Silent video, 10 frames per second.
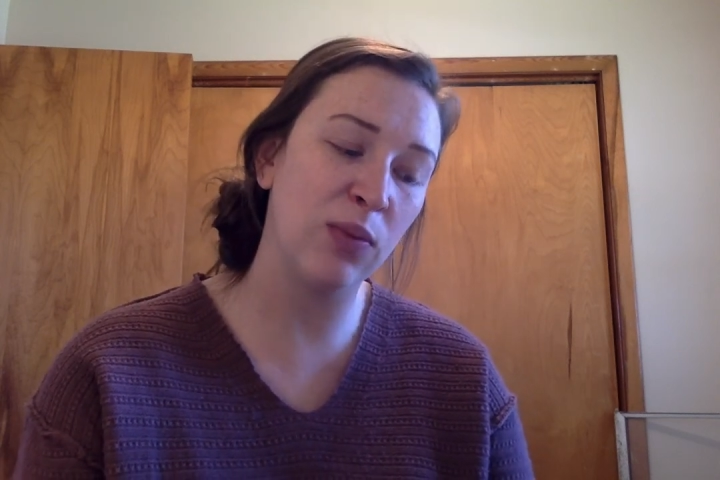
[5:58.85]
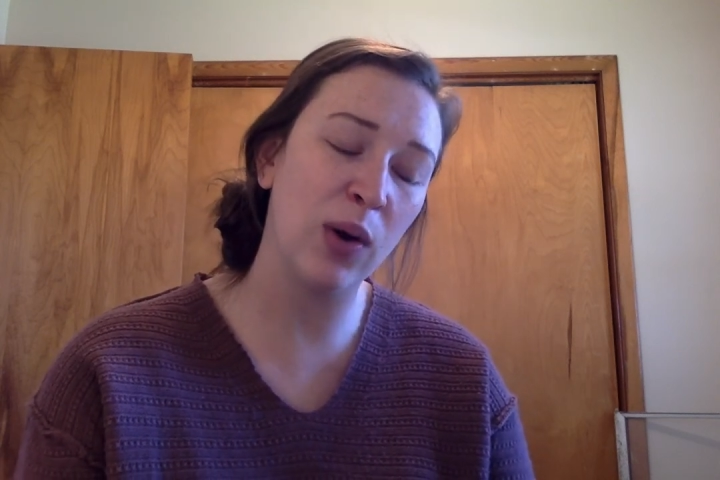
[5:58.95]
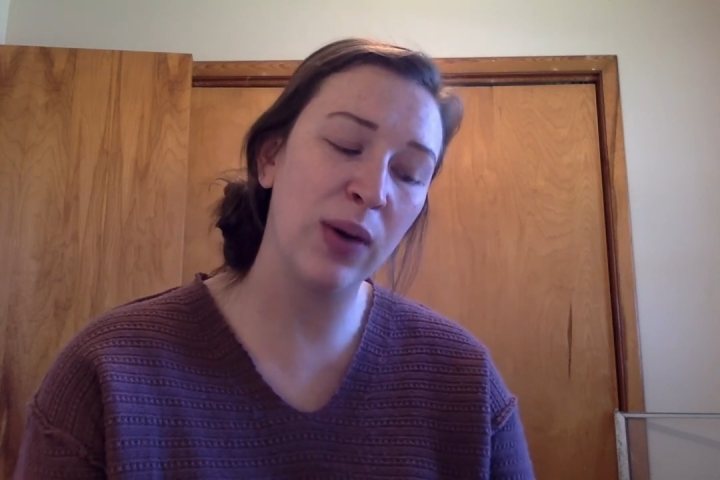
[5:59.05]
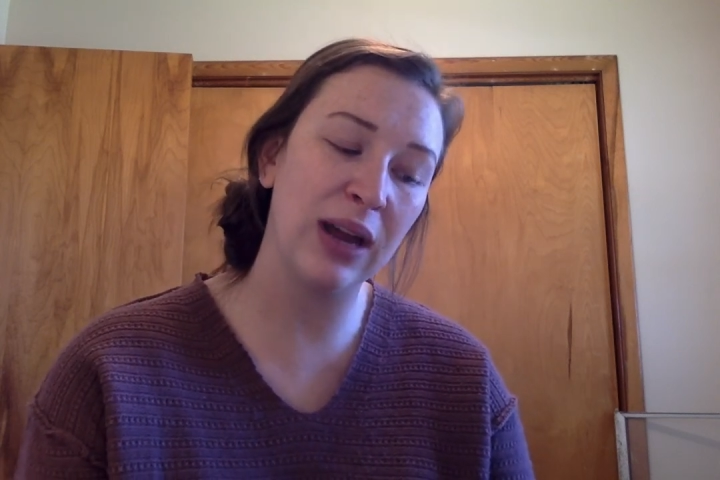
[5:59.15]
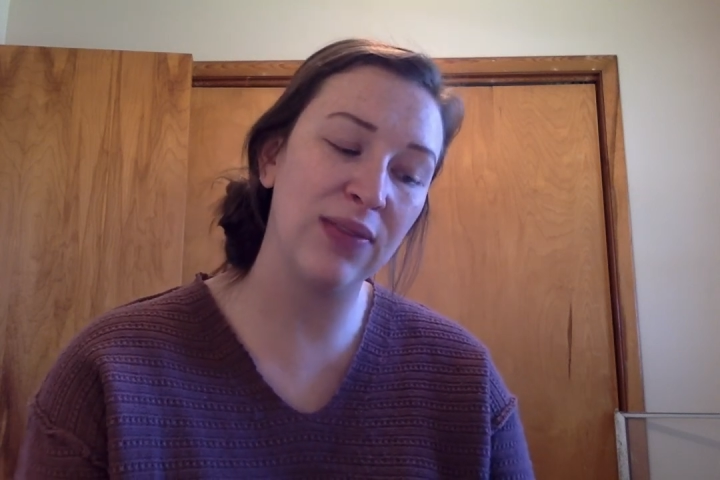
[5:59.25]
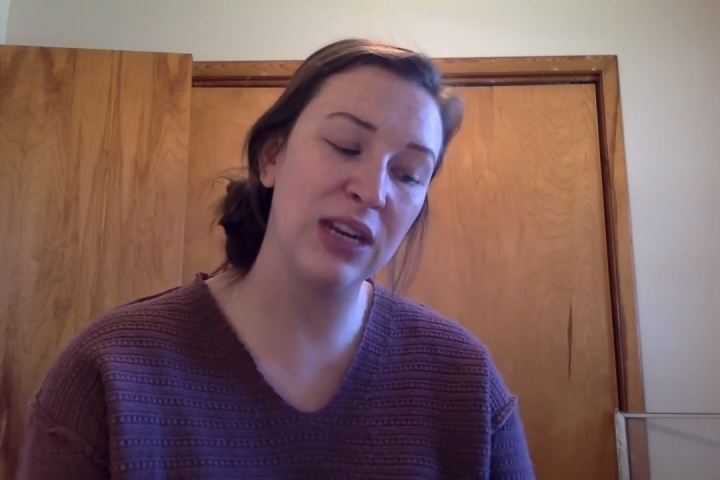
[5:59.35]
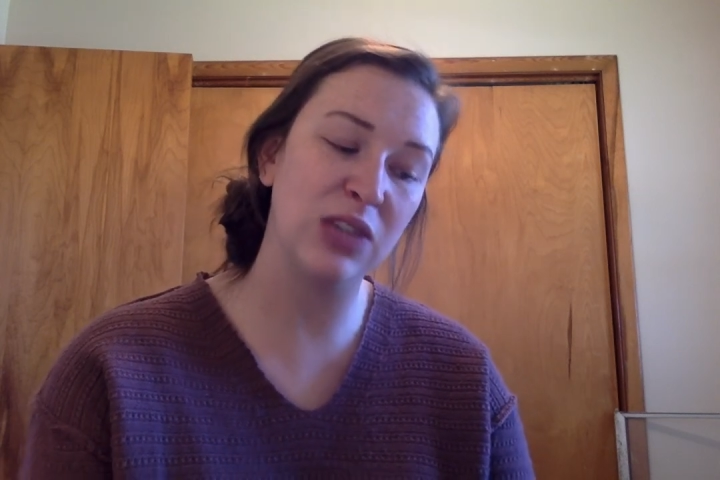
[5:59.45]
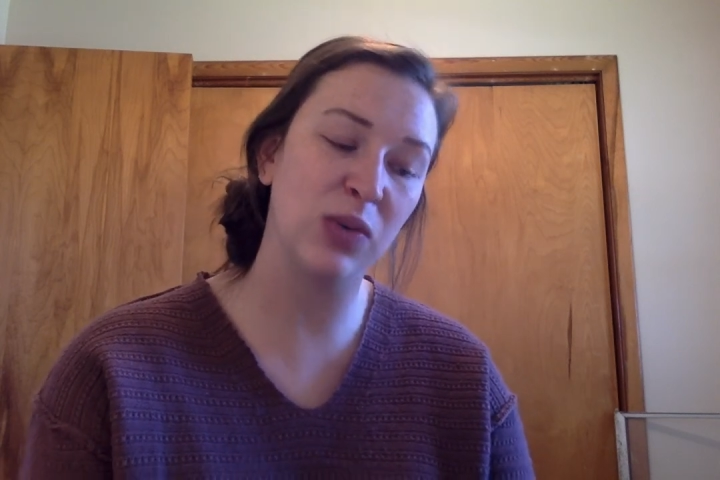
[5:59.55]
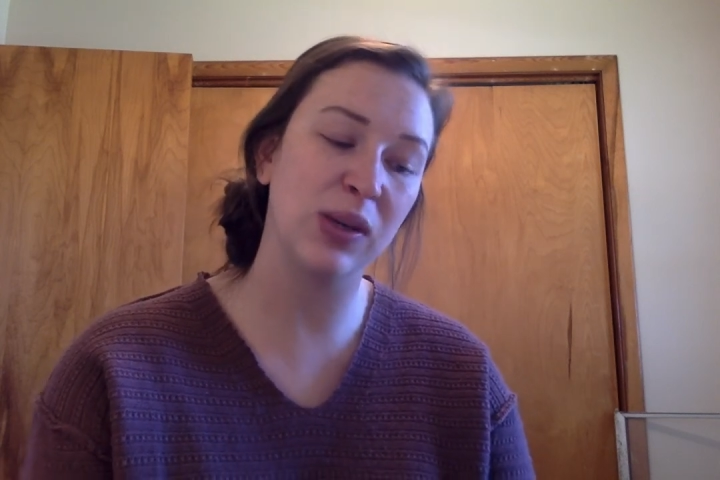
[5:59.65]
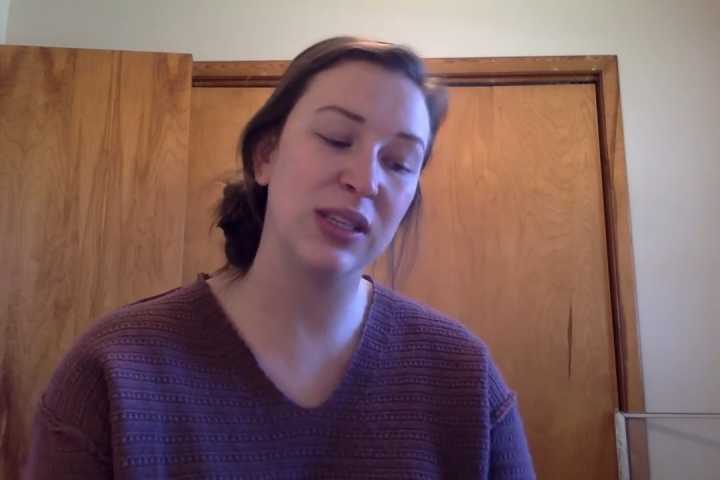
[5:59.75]
won't have any
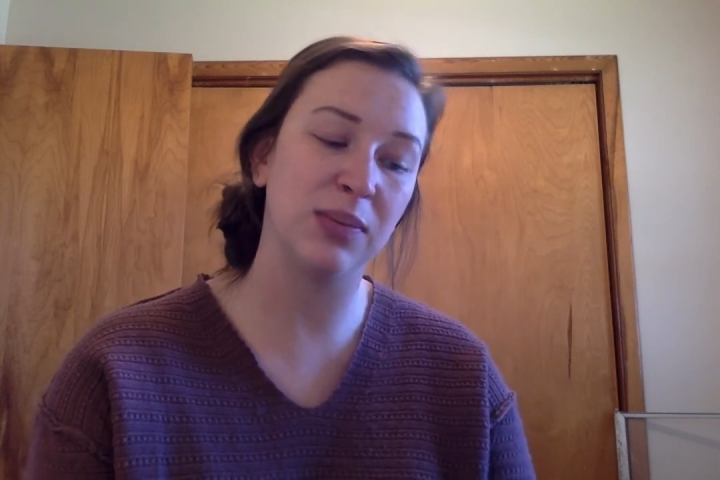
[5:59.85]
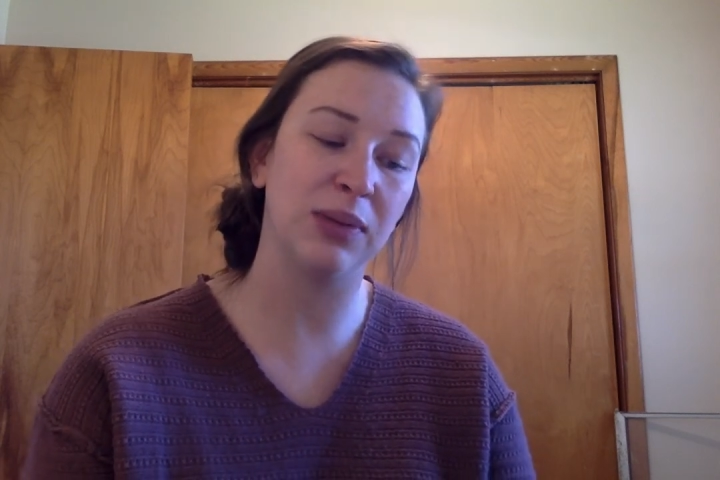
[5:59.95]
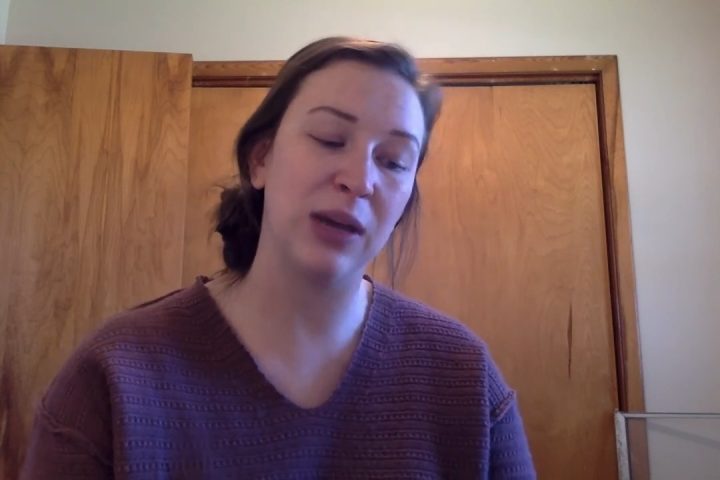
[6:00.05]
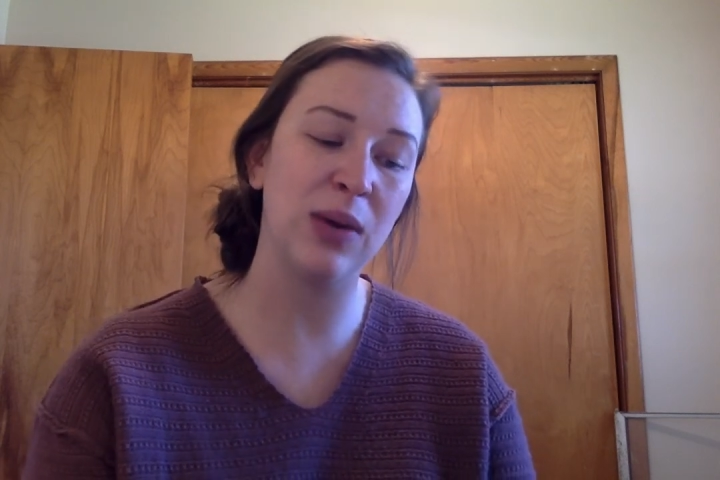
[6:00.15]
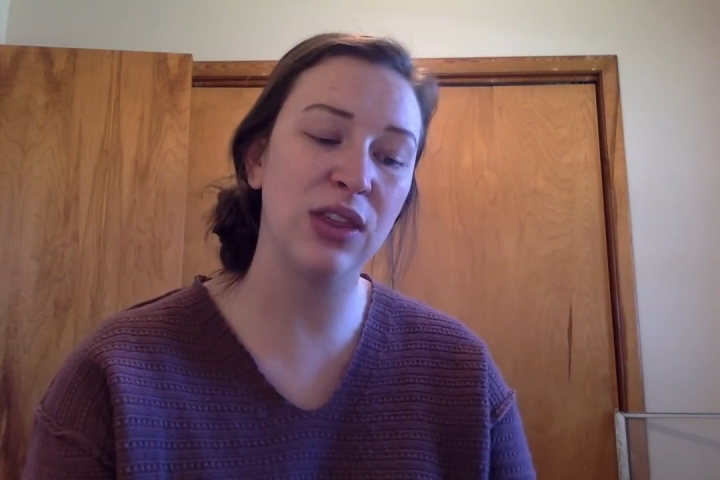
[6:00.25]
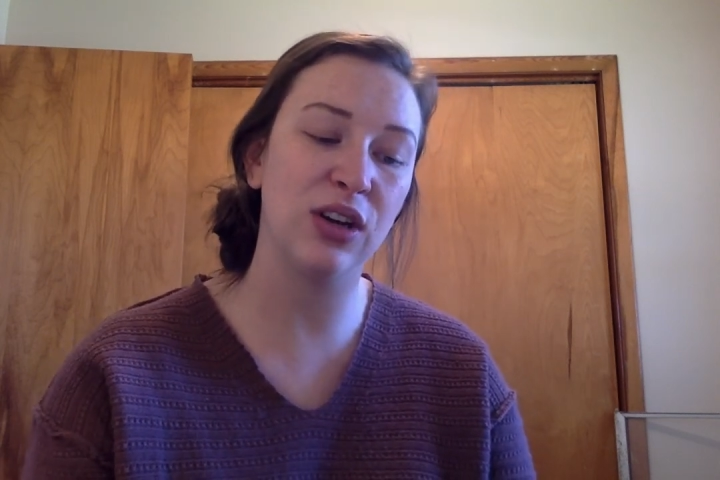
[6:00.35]
toys to play with or